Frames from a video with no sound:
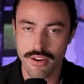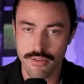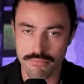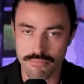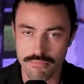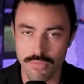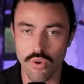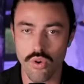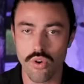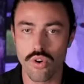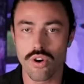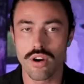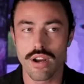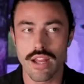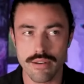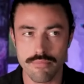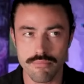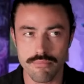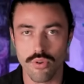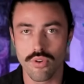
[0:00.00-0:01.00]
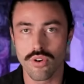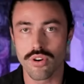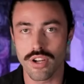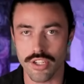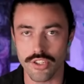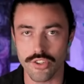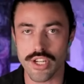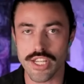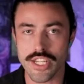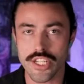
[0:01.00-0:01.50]
more and more
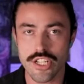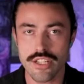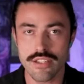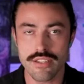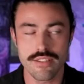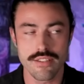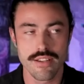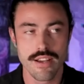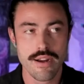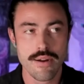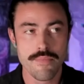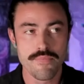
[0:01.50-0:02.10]
egregious